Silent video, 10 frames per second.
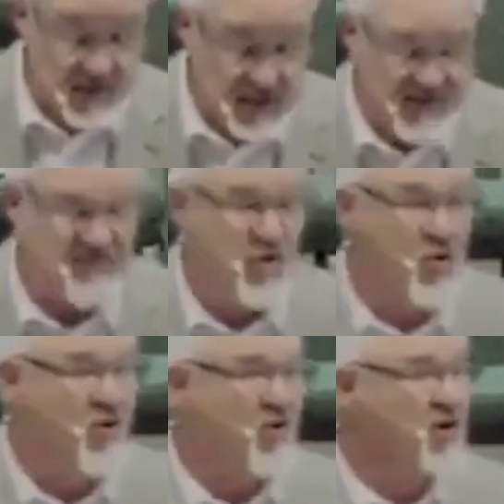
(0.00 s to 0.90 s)
give
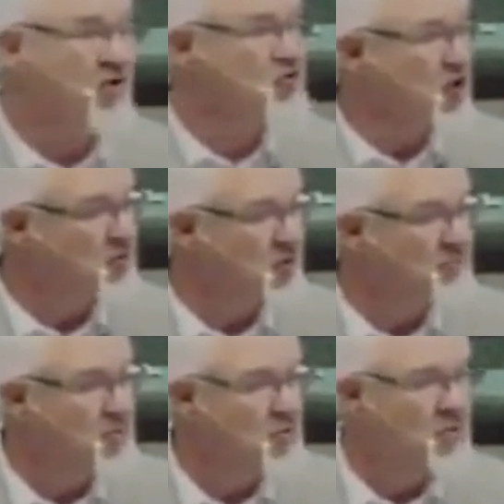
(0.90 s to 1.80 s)
more or show up
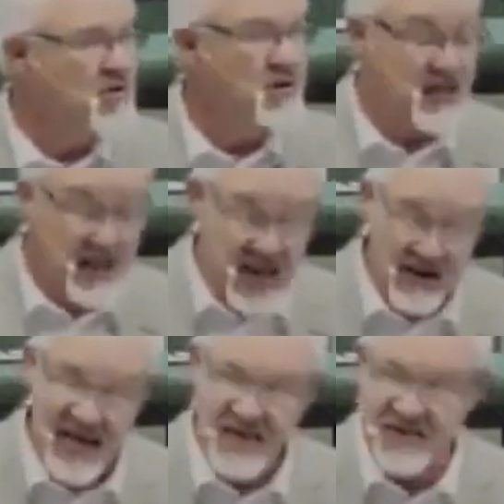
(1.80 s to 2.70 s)
more. And
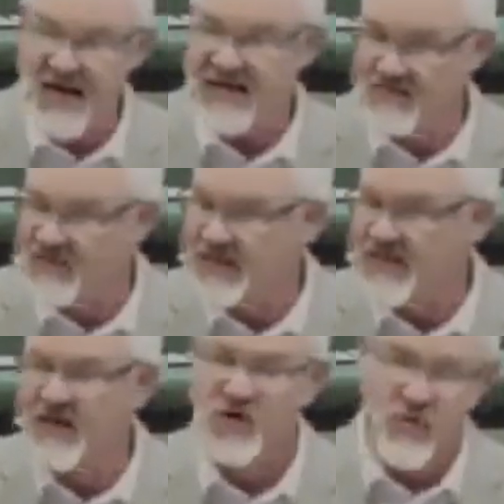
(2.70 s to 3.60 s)
he said to
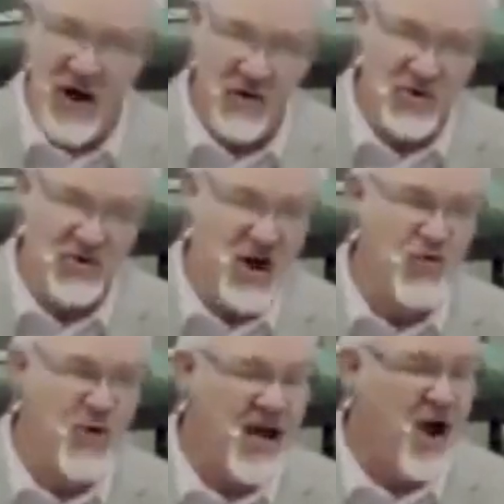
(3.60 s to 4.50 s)
me, well, you know,
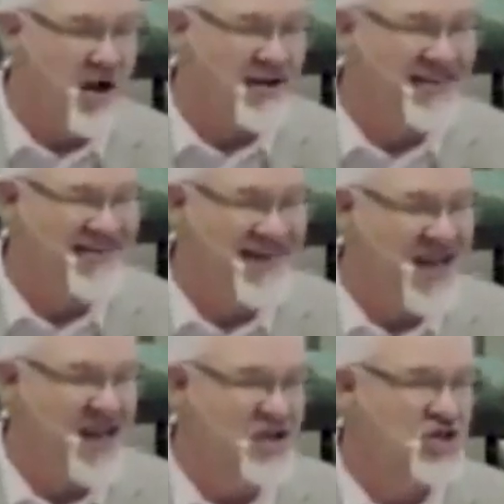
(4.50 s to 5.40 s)
we are in the
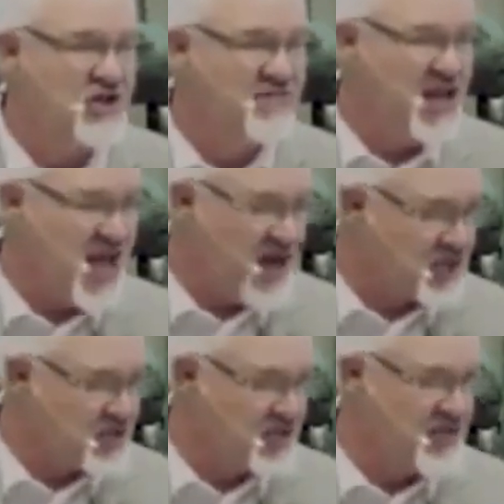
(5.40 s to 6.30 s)
age of
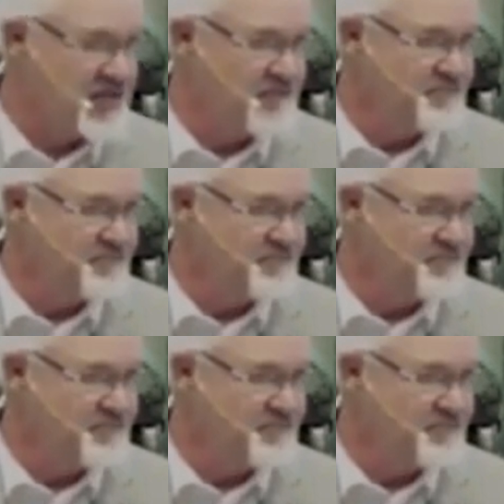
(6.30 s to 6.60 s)
Laodicea.